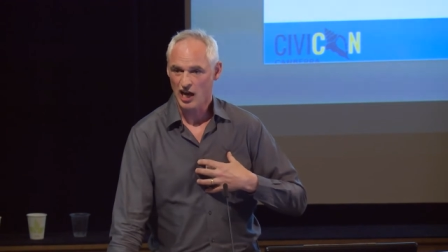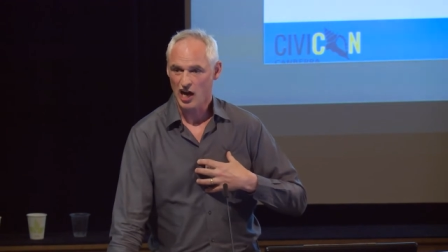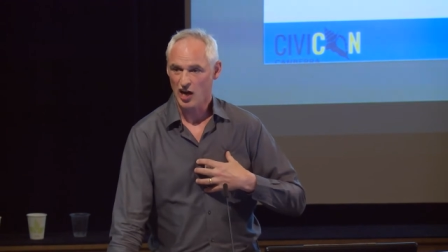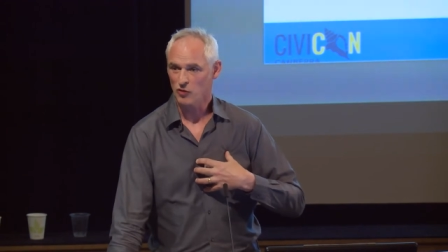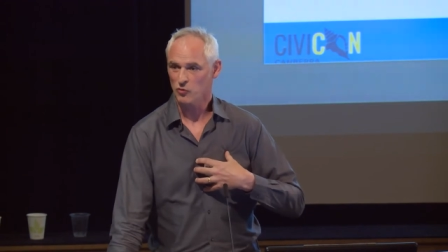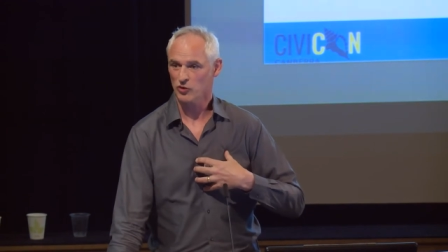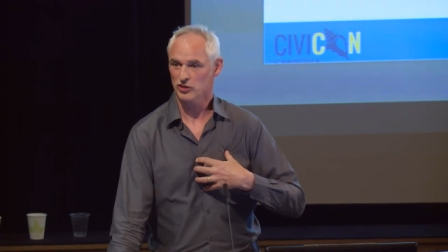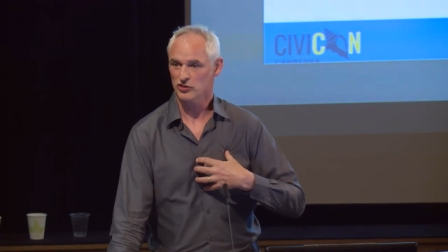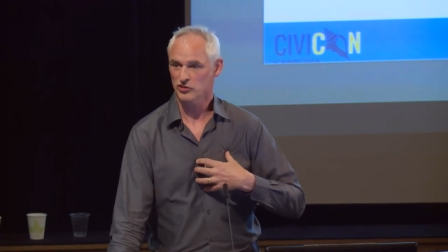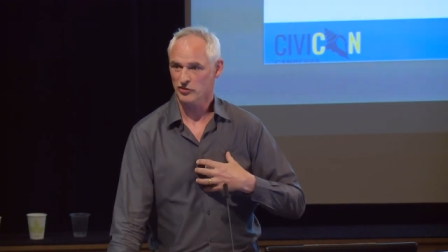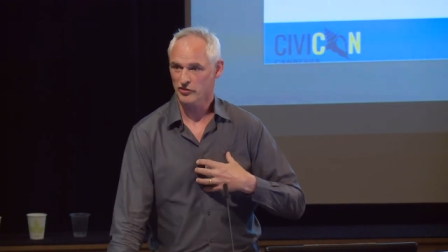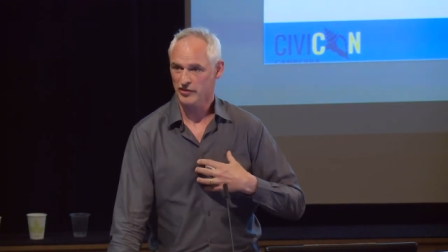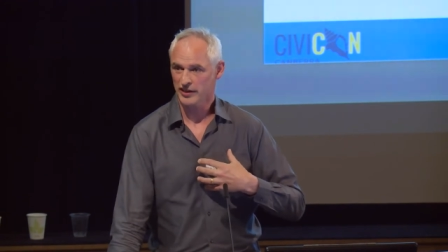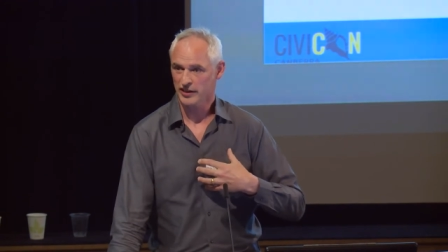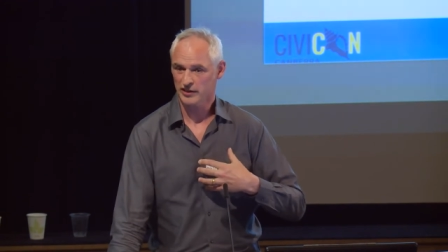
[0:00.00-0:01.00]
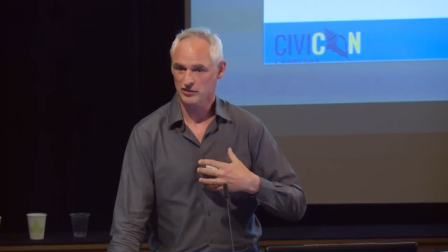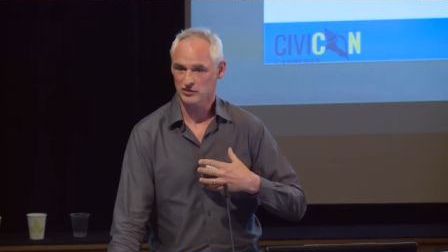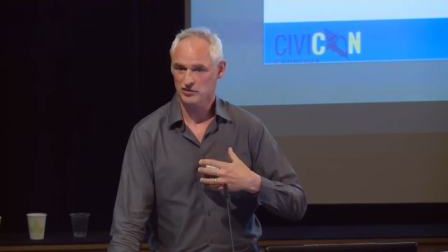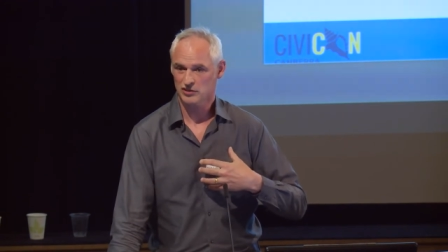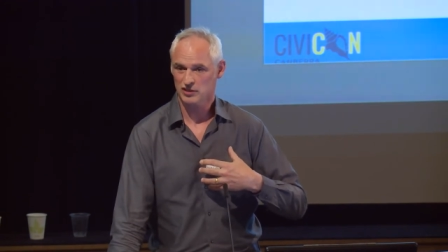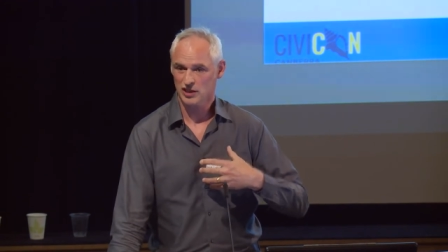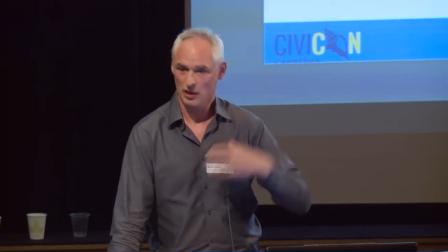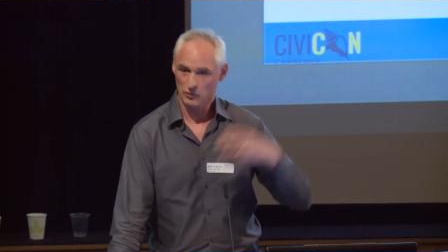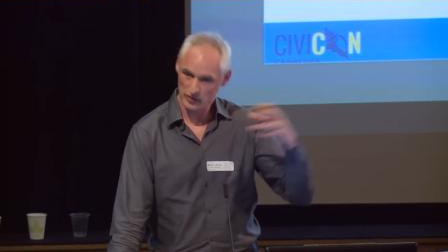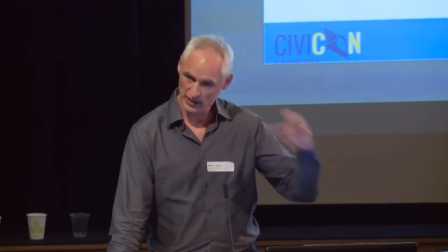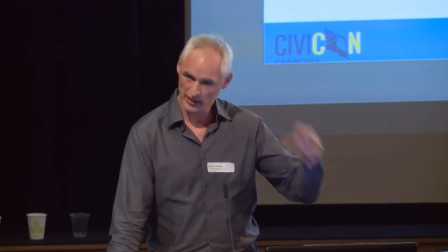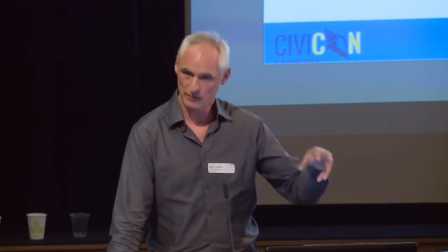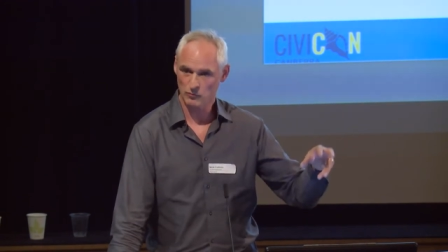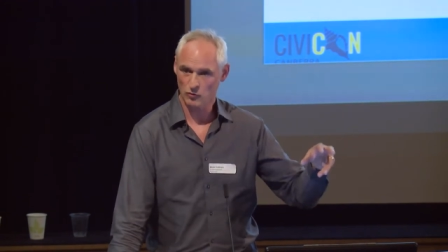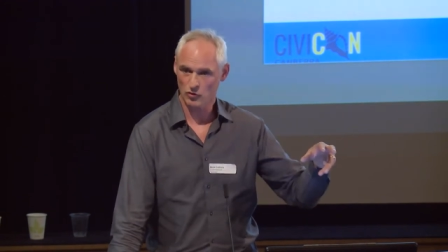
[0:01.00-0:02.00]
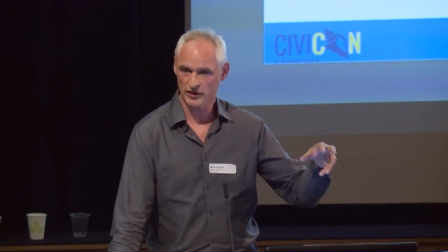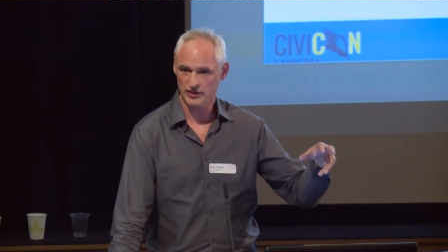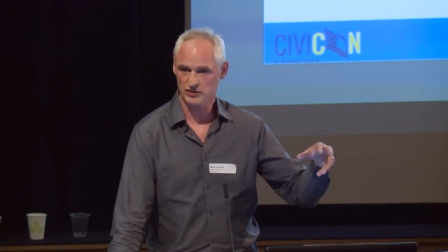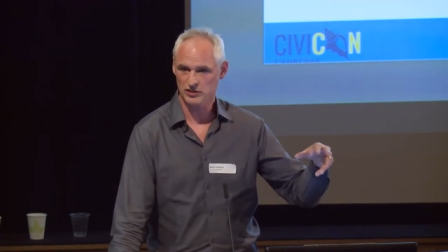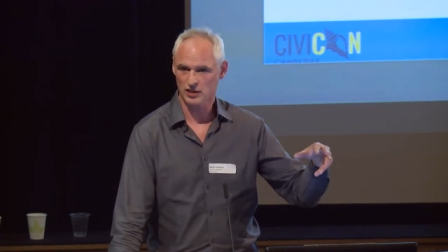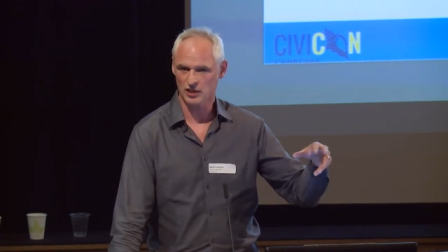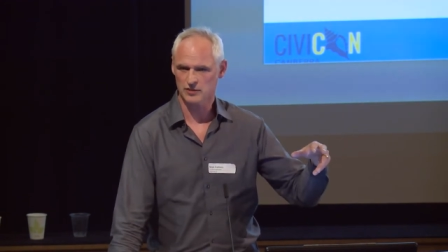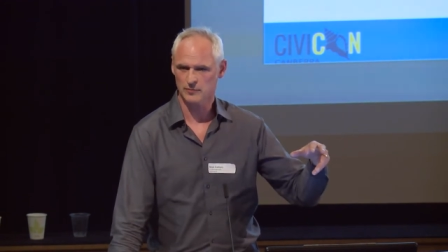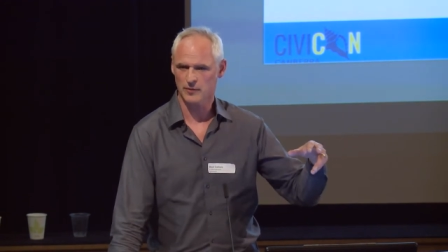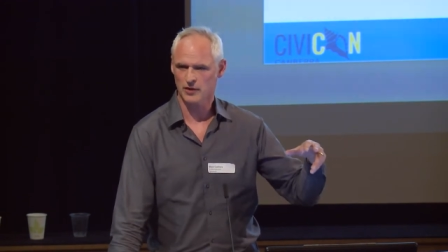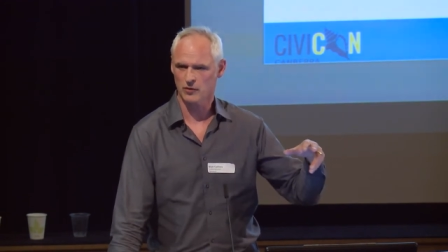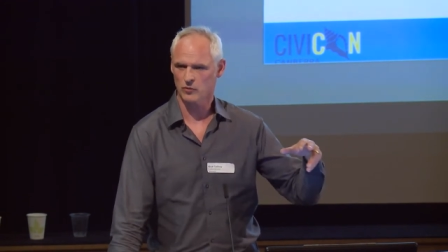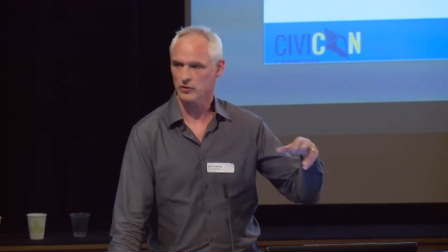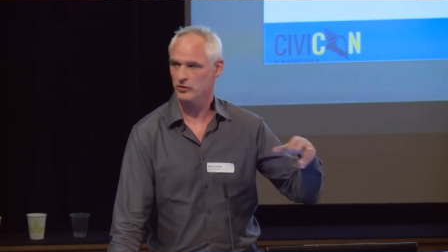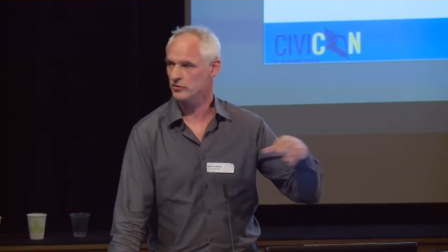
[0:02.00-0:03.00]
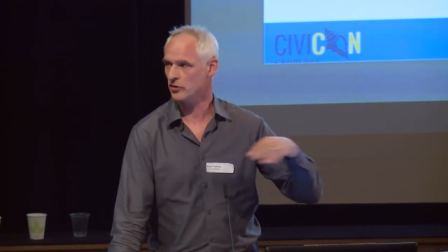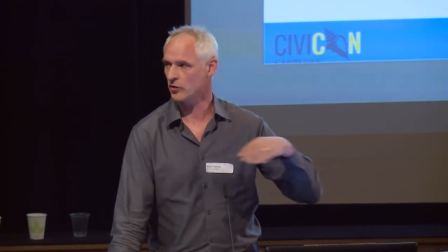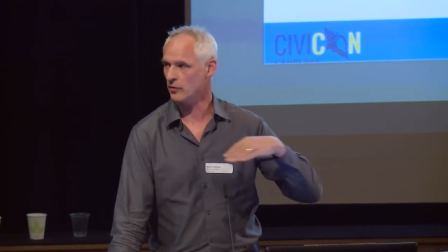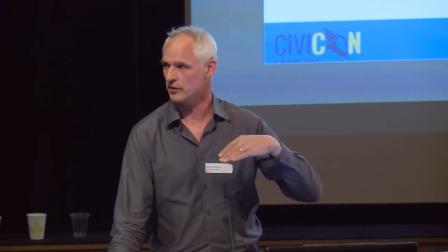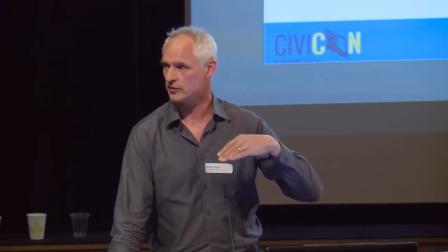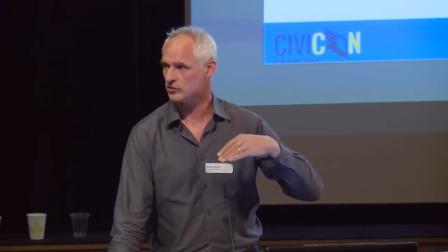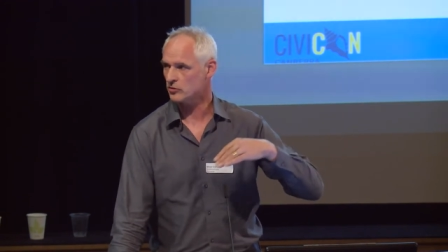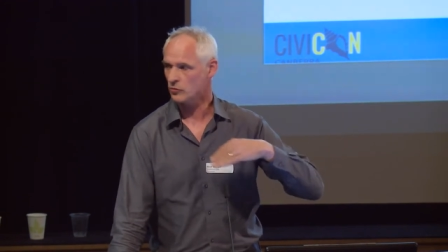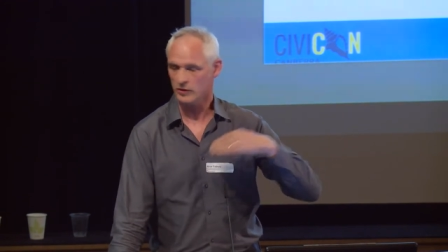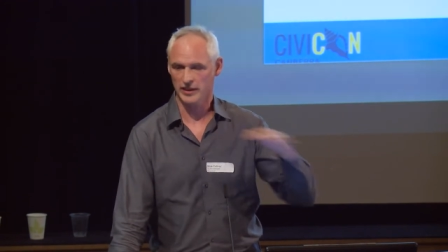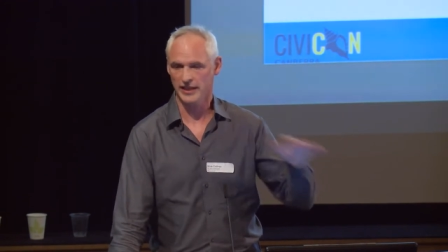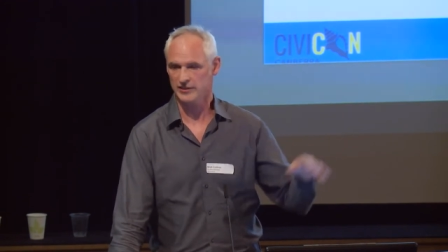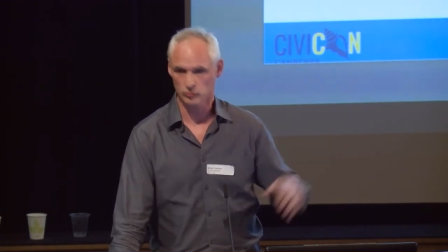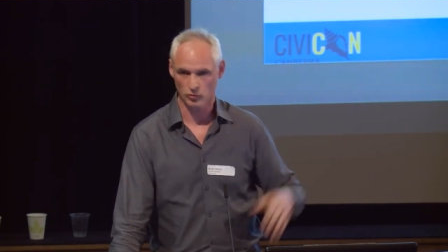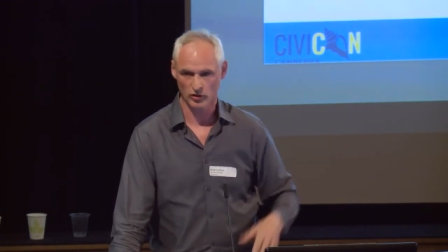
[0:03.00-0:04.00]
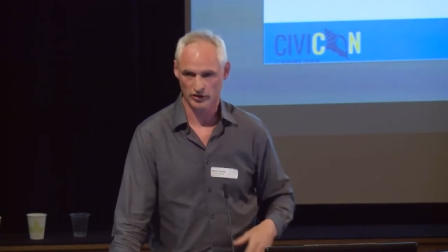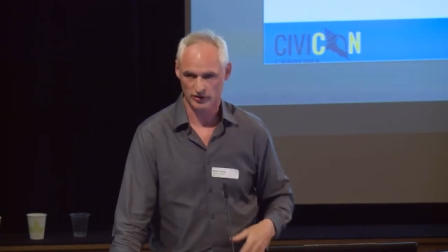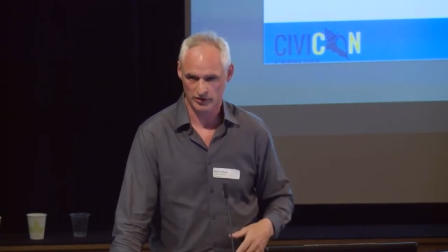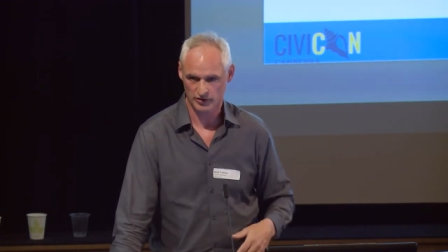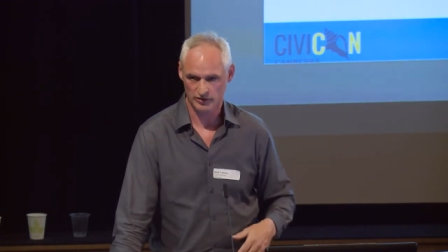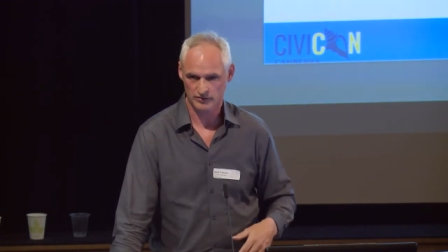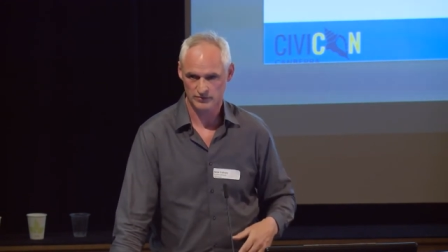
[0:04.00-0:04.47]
I want to do things, I want to get more insights, but I want to do it with less work.